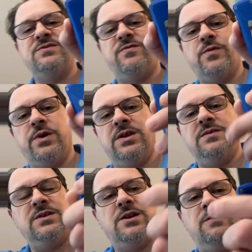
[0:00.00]
for you.
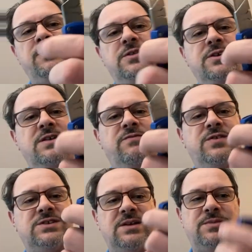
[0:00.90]
You know, if you're looking
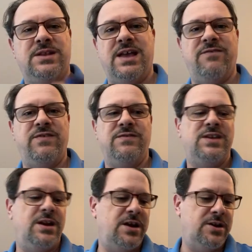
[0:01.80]
for something like
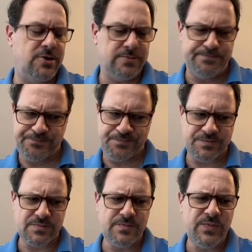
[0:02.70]
50 and under,
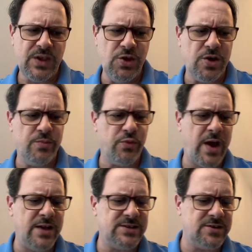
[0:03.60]
you can
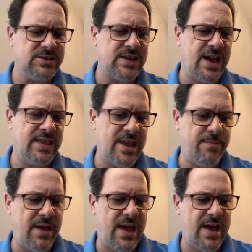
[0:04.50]
browse their site. They
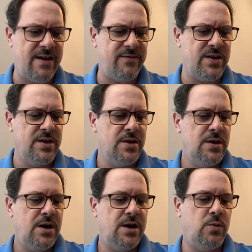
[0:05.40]
may have
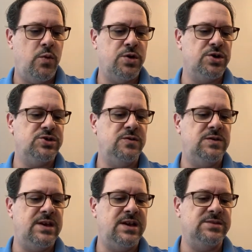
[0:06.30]
one or two
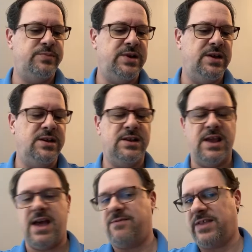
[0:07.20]
things, but they
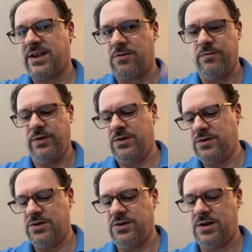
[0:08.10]
have like a real
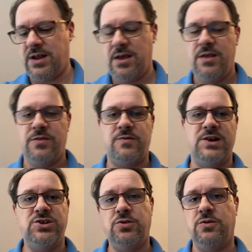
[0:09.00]
good
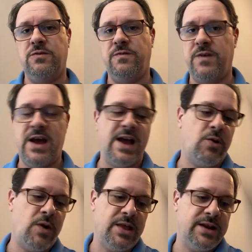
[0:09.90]
threshold for high
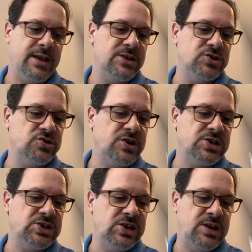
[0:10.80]
quality
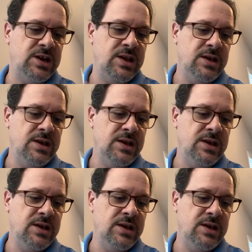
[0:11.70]
construction,